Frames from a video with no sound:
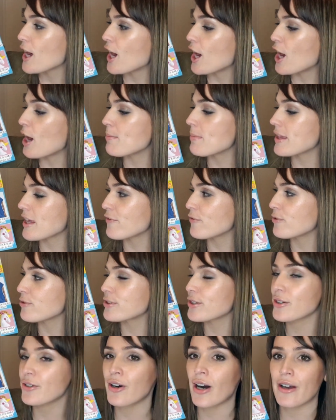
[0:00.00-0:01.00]
Um, they've
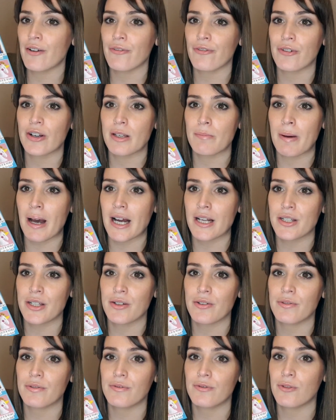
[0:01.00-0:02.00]
also got a free
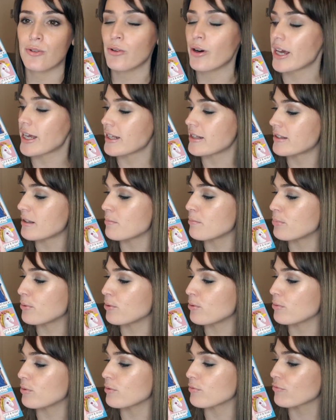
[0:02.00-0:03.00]
pattern for a
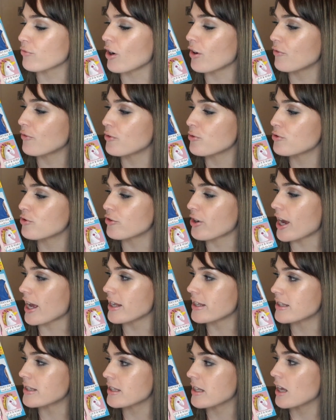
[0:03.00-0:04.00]
simple ruffle
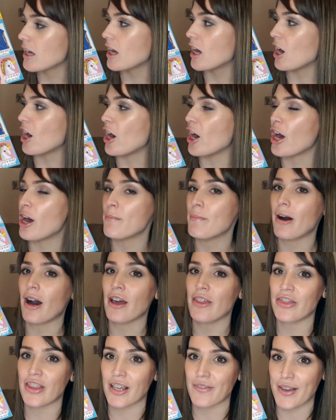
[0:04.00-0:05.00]
dress. Um,
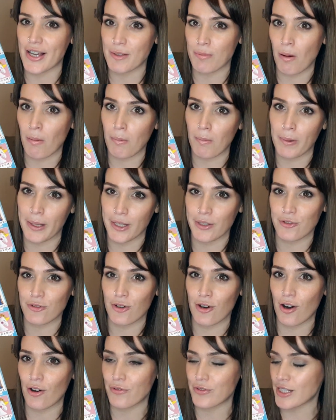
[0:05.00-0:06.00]
I think that's probably a
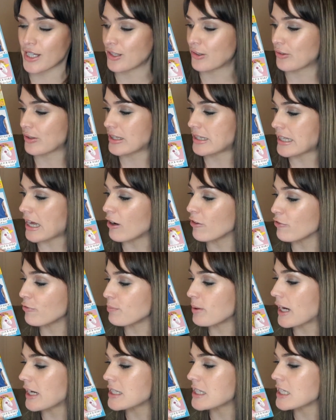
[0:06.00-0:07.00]
draft it yourself
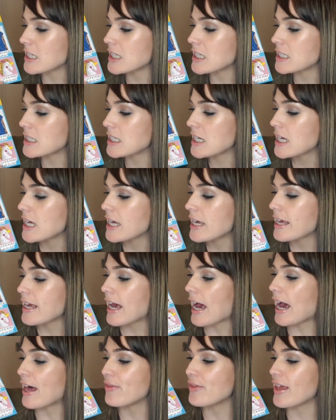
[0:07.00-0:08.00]
pattern.
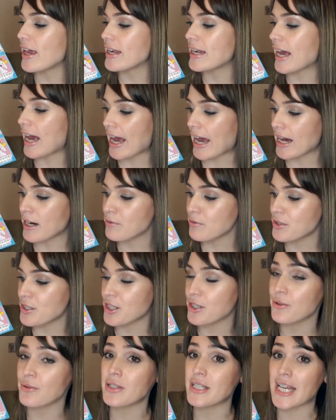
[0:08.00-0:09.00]
And then how
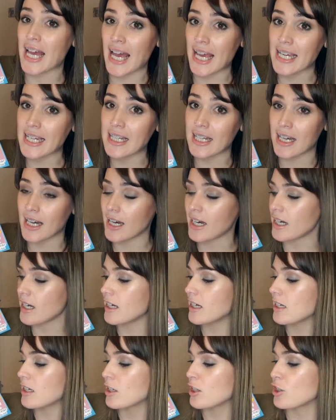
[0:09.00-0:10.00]
to tailor
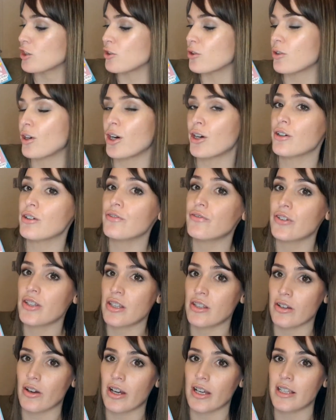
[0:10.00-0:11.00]
your
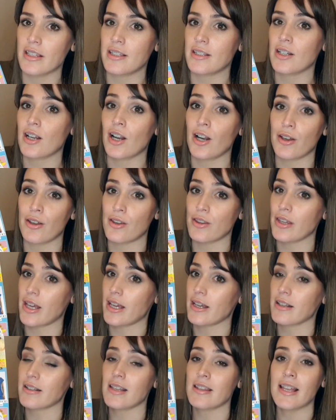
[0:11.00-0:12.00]
oversized
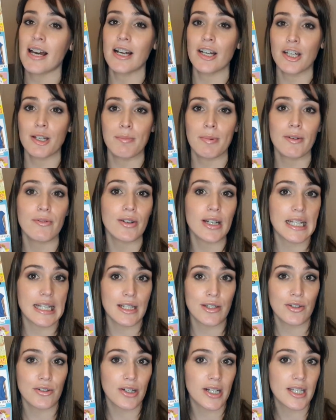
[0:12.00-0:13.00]
clothing. So that could be really
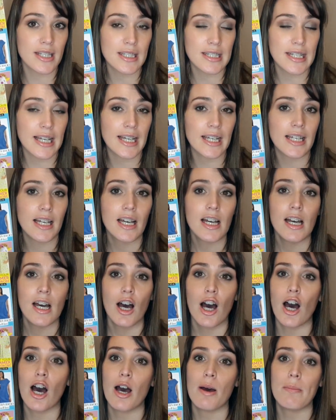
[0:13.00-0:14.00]
interesting,
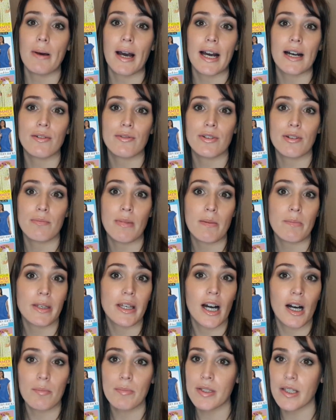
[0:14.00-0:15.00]
um, how to
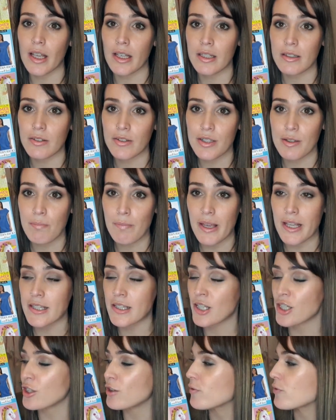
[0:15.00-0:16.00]
maybe upcycle some bits
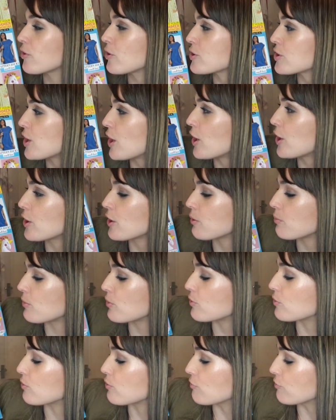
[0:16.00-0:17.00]
that you've got at home
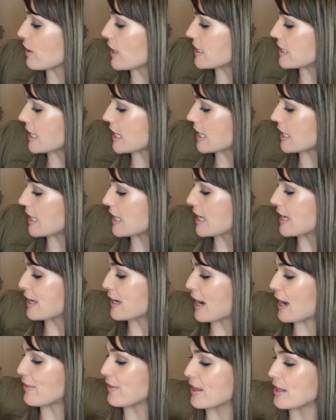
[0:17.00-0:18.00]
already.
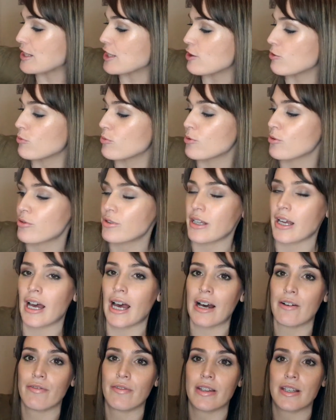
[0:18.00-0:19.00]
And then you also
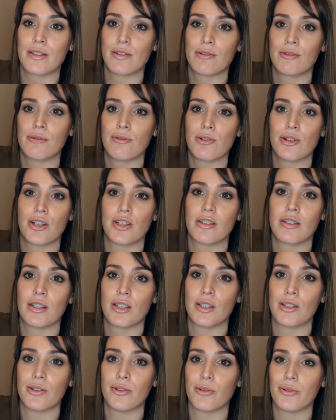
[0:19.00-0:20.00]
have this gorgeous
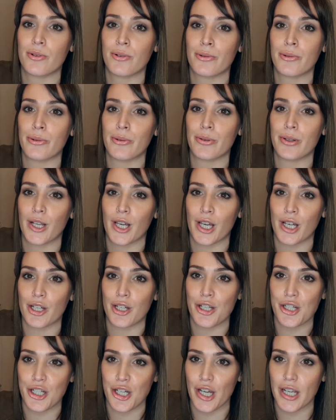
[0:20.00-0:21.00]
unicorn
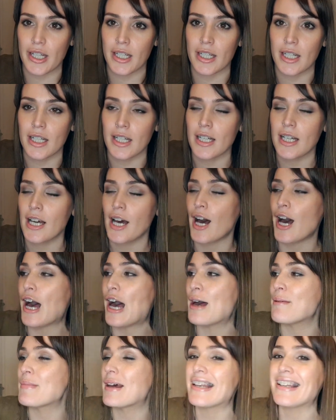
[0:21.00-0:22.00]
cushion.
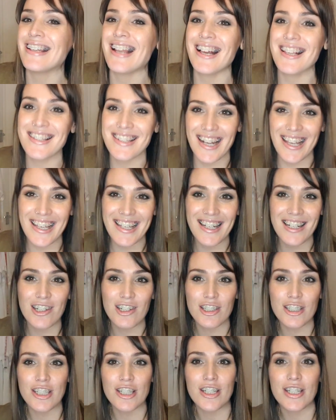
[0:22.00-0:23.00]
Um, let's take a
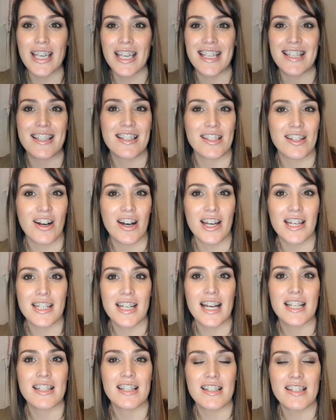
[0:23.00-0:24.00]
little look inside
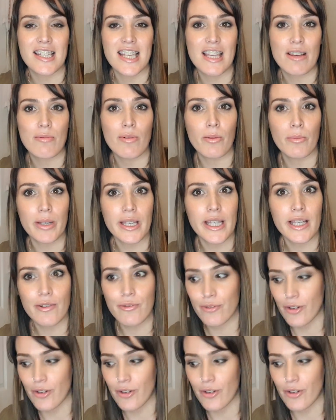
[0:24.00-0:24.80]
and see what we can